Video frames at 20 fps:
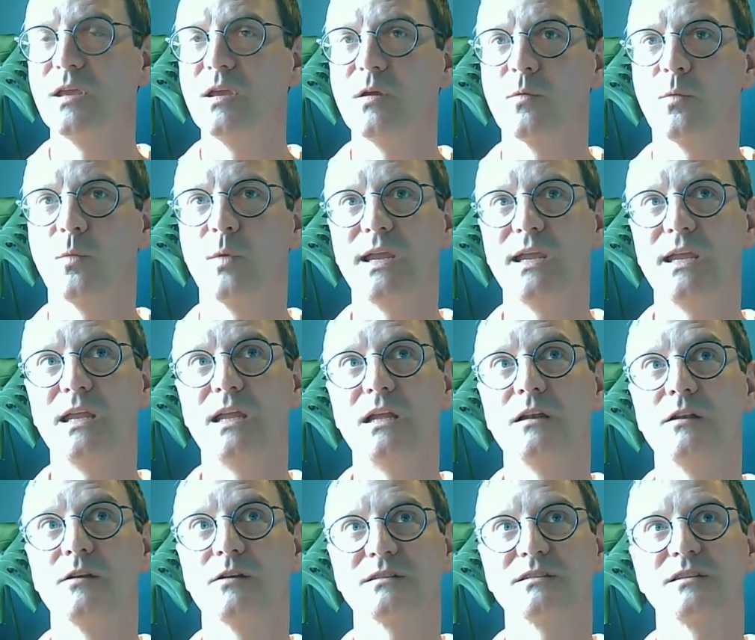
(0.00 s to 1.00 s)
We
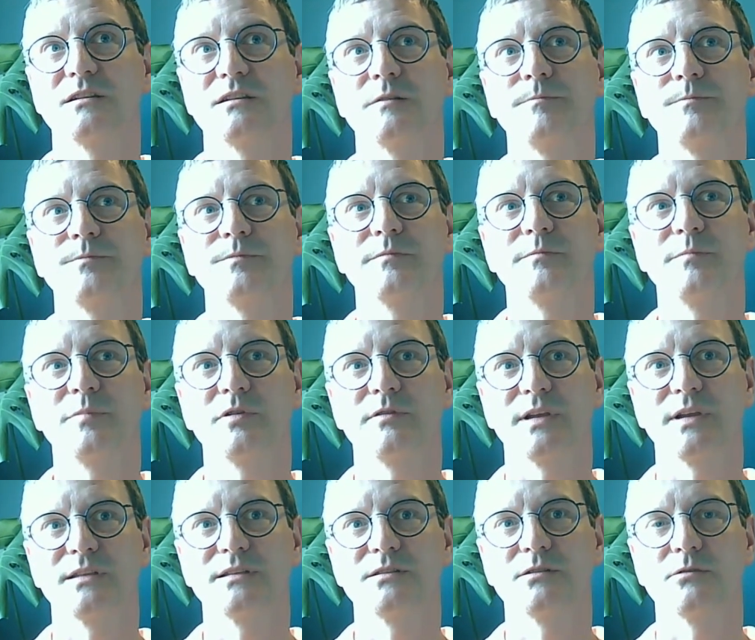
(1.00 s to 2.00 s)
looked at
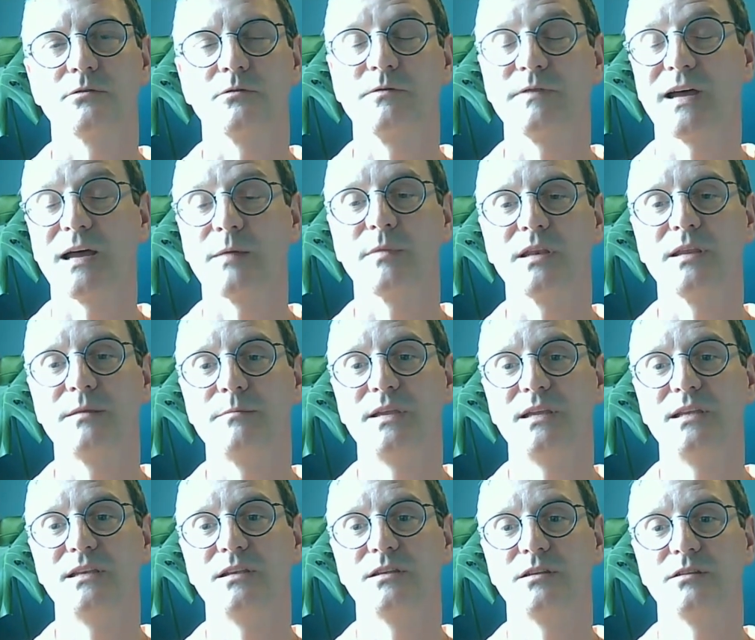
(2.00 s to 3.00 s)
parental family
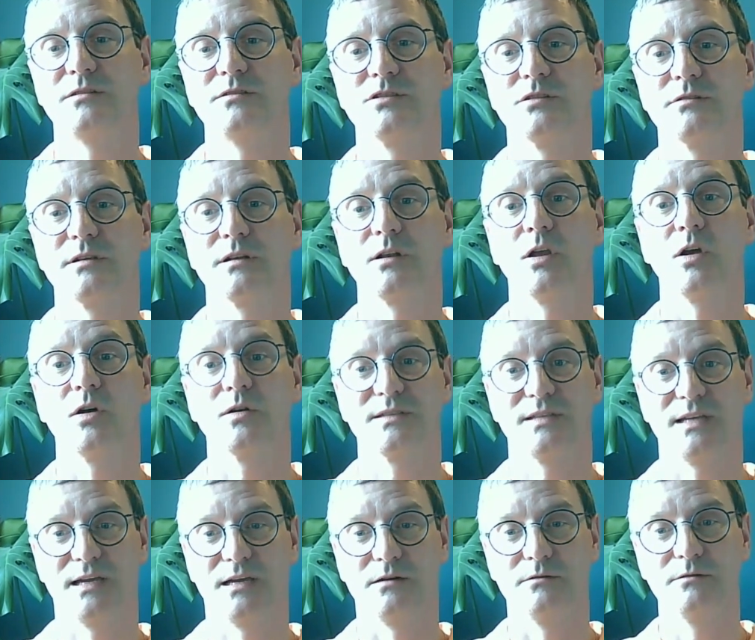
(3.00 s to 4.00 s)
media use during
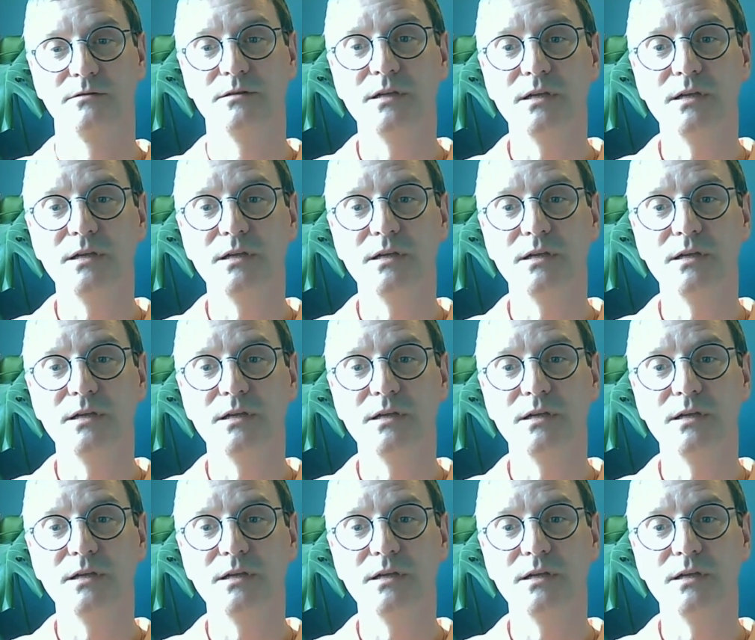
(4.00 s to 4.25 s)
lockdown,